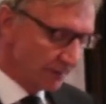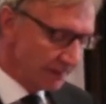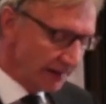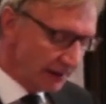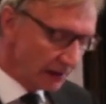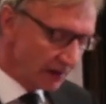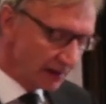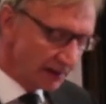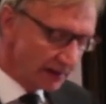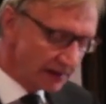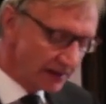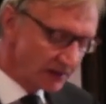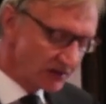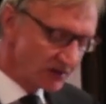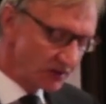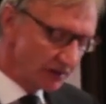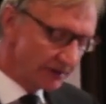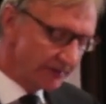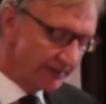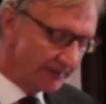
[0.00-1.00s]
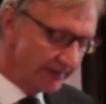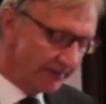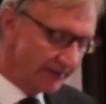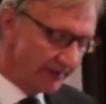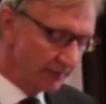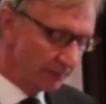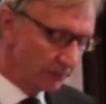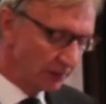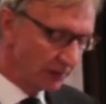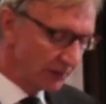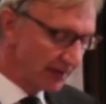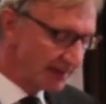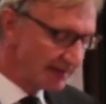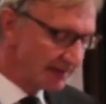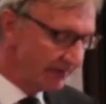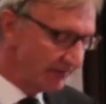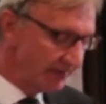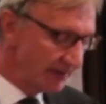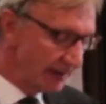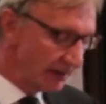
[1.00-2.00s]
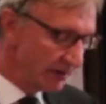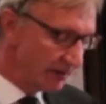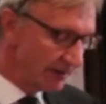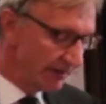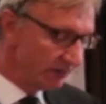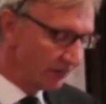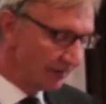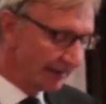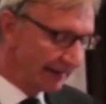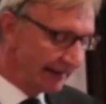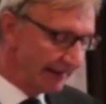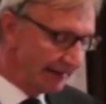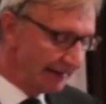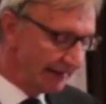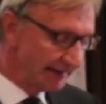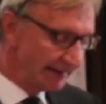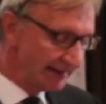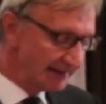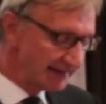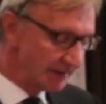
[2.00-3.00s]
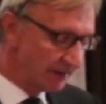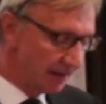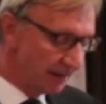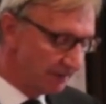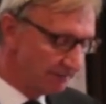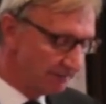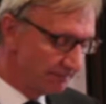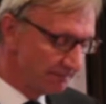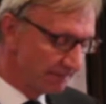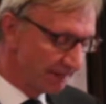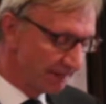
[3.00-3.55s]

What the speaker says: American conservative and progressive narrative relating to Islam,